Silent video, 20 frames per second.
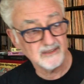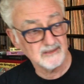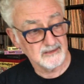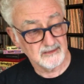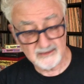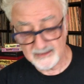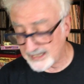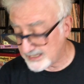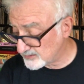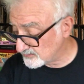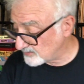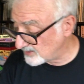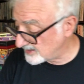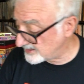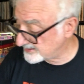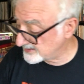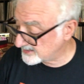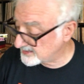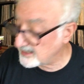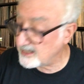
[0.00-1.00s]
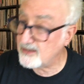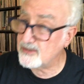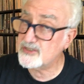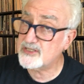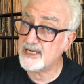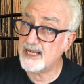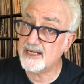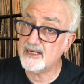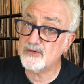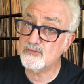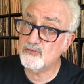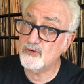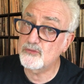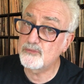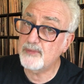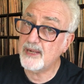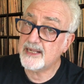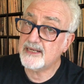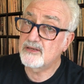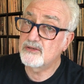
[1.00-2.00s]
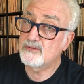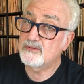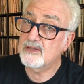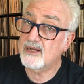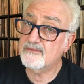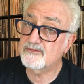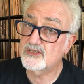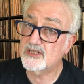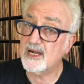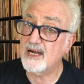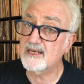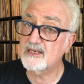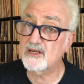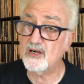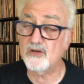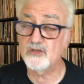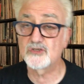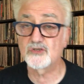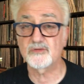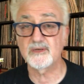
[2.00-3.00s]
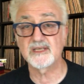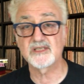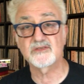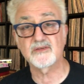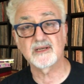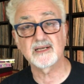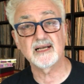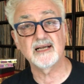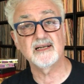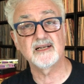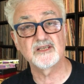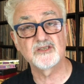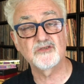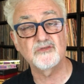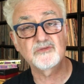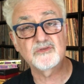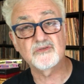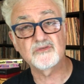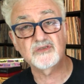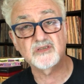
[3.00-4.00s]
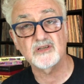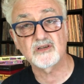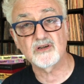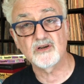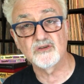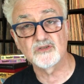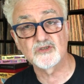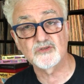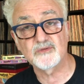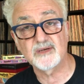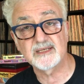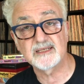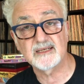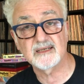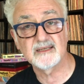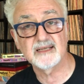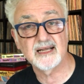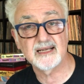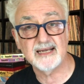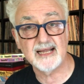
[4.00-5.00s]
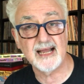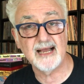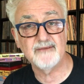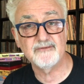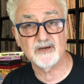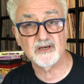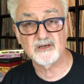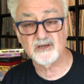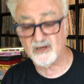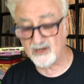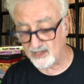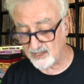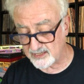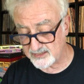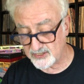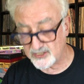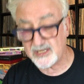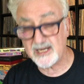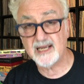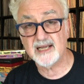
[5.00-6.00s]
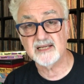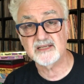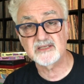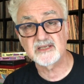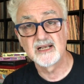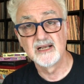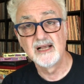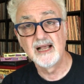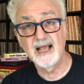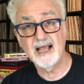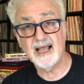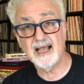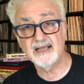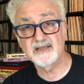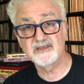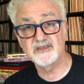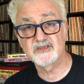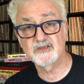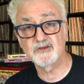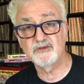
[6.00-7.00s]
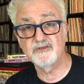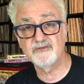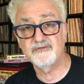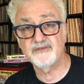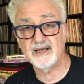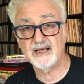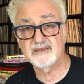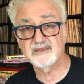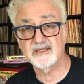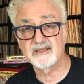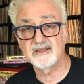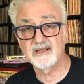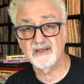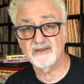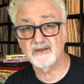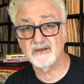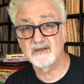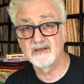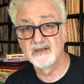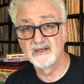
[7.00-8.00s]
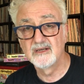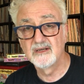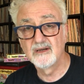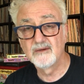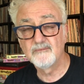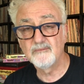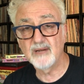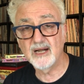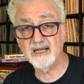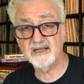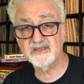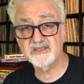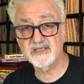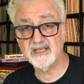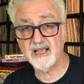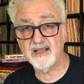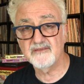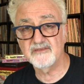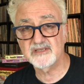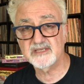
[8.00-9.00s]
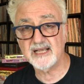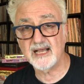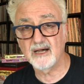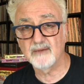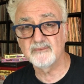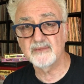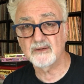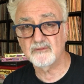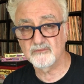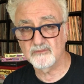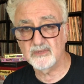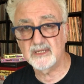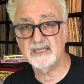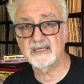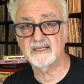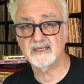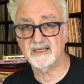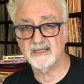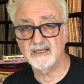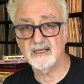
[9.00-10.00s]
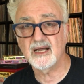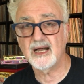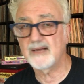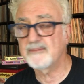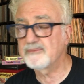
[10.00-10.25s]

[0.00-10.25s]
later on in college, I had a roommate who loved John Coltrane. So I got introduced to Coltrane and a lot of avant-garde jazz. And soon found another Miles Davis album that really I